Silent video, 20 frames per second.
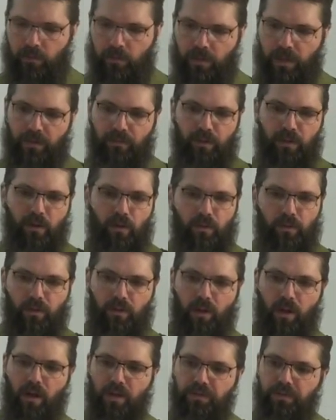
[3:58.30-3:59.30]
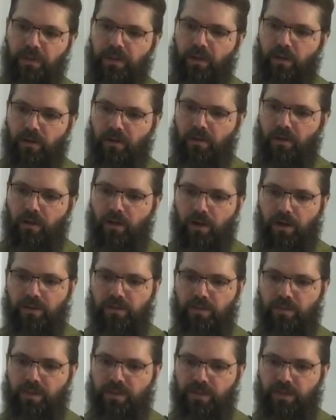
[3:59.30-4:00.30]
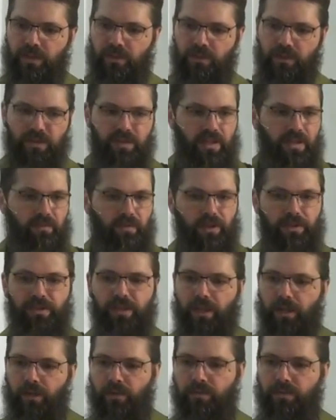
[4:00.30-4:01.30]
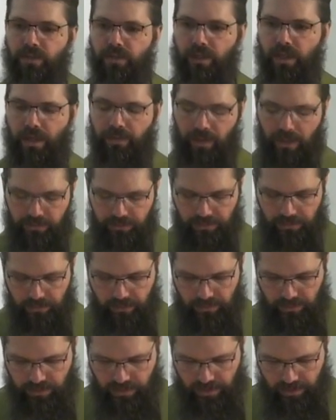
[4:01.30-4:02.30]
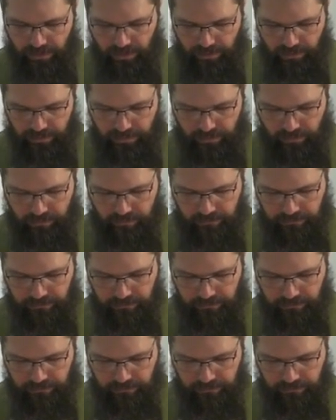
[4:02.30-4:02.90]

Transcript: Even though the law is written on our hearts, we still deceive ourselves, and that truth is not in us.